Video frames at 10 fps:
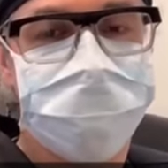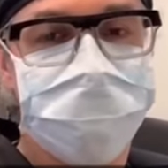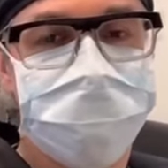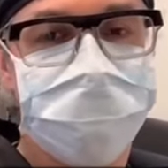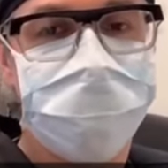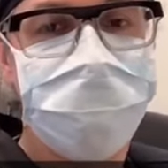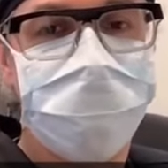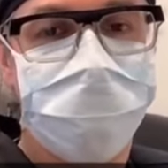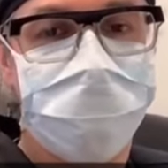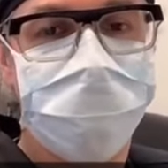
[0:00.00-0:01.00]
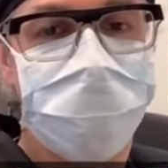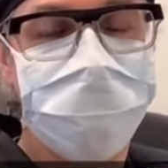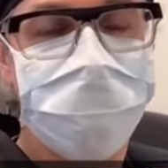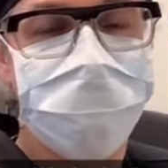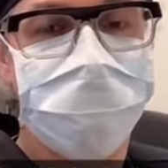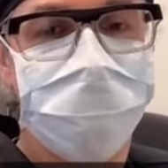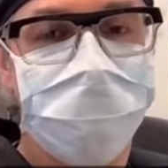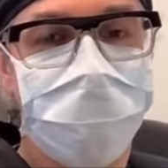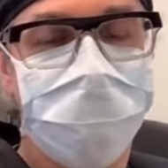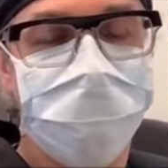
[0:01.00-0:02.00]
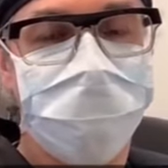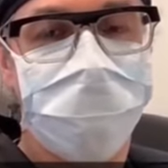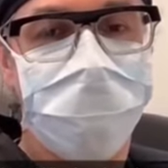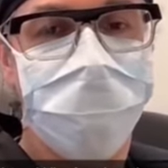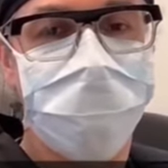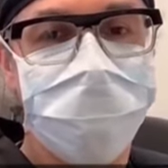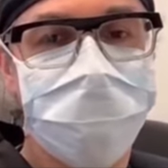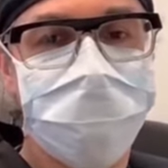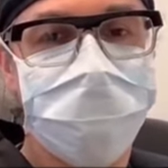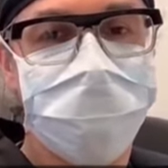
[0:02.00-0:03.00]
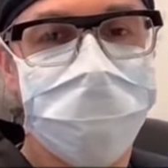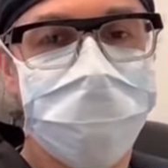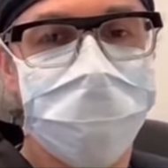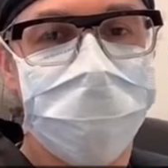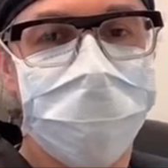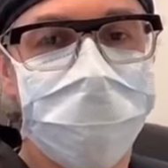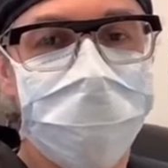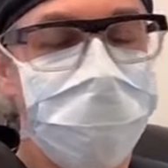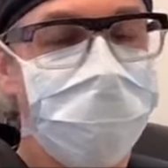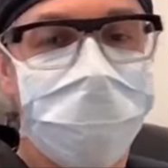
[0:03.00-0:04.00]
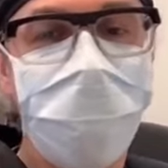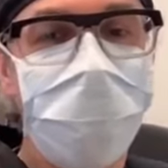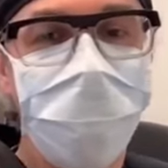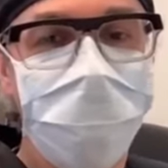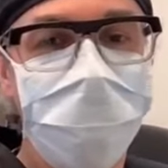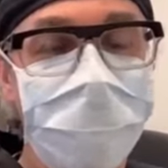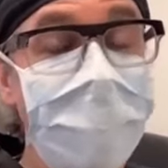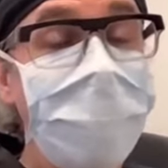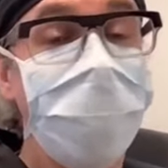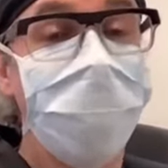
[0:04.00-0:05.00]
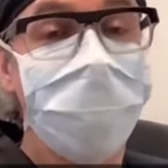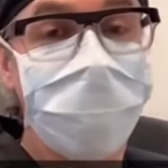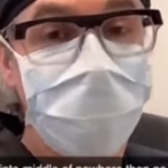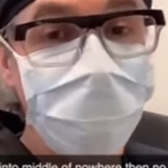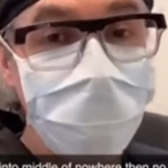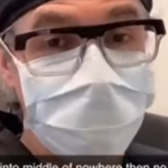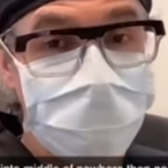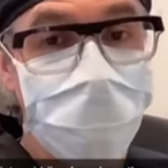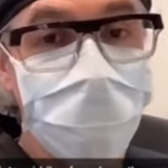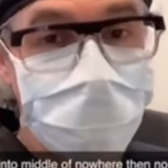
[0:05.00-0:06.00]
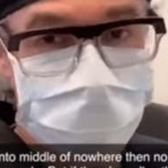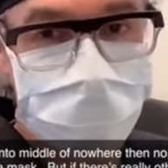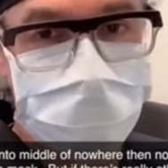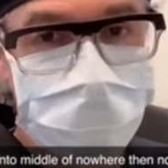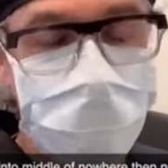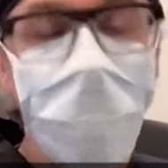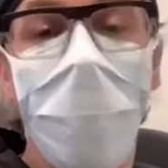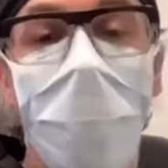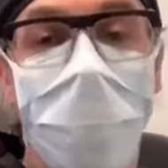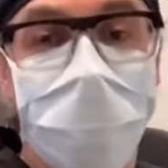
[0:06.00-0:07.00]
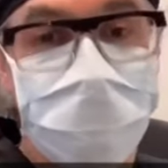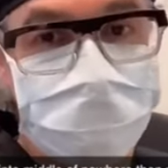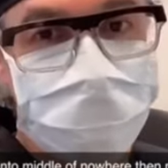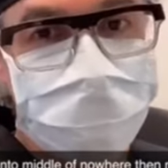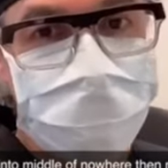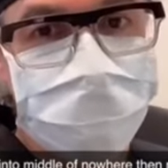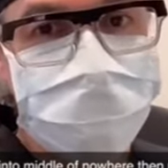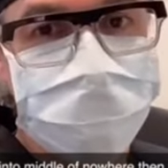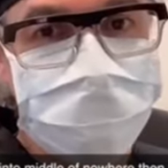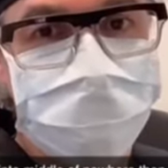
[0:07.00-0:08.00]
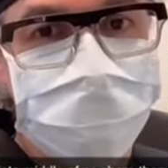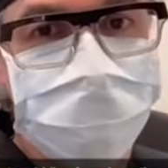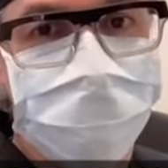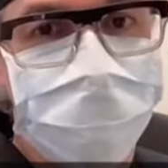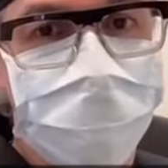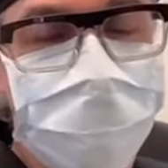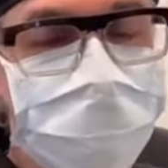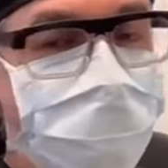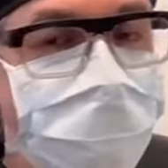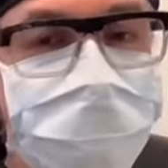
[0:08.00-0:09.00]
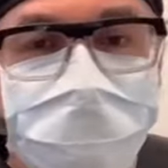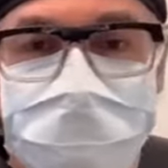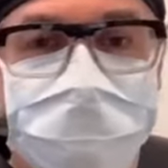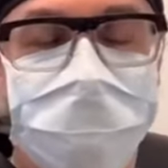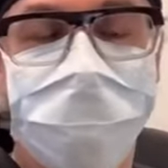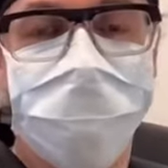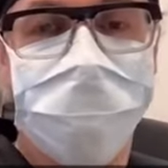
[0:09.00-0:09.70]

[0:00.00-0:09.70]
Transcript: Let's start wearing masks. I think they're helpful. If they're not helpful, they will definitely not hurt you or anybody else. So you have nothing to lose.